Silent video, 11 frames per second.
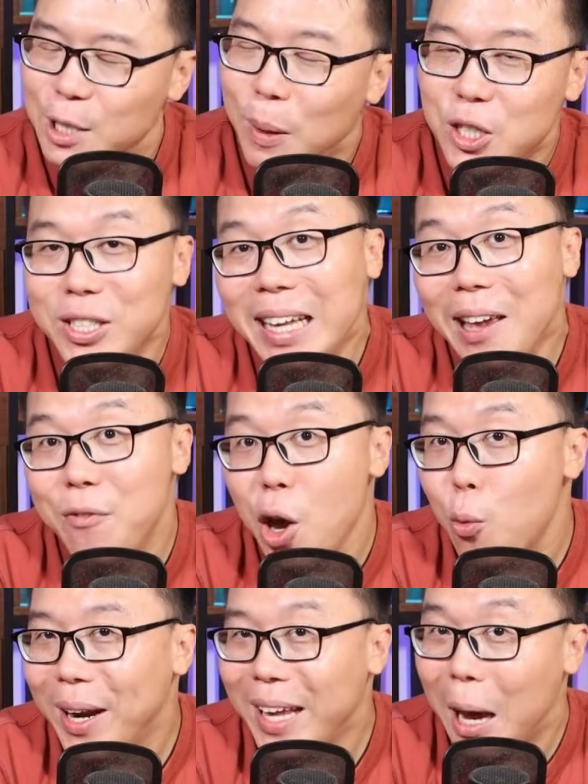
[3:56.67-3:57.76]
especially if you're
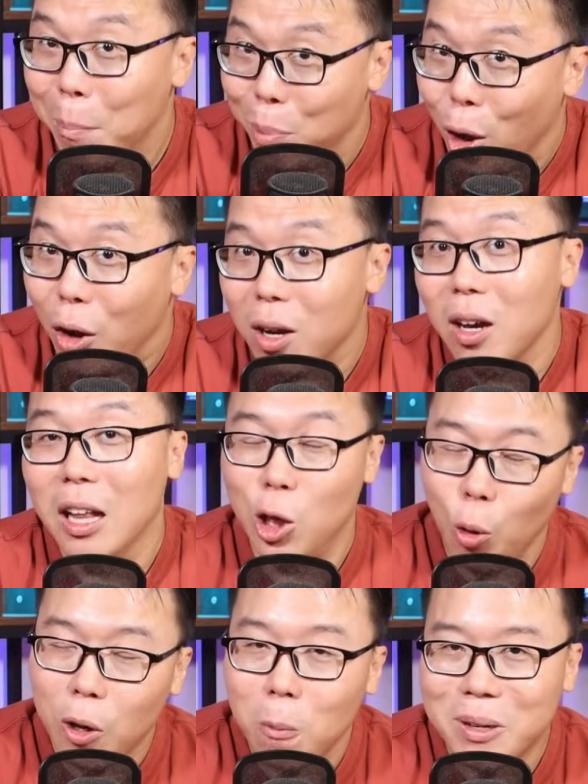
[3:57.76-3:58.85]
running a blog, a
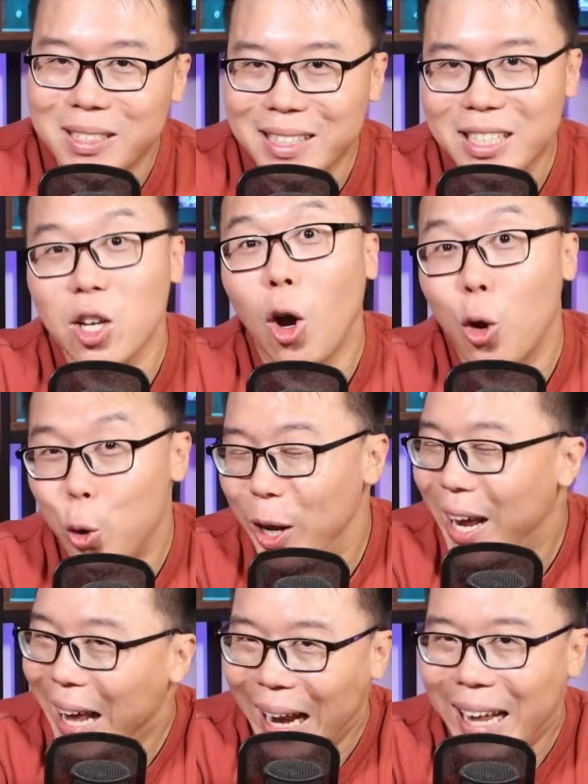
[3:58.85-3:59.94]
local business, or
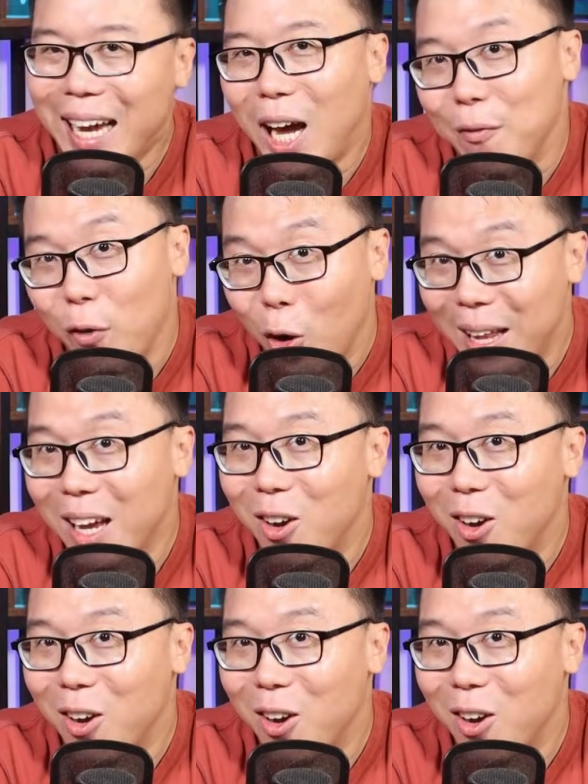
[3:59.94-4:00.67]
create any kind of online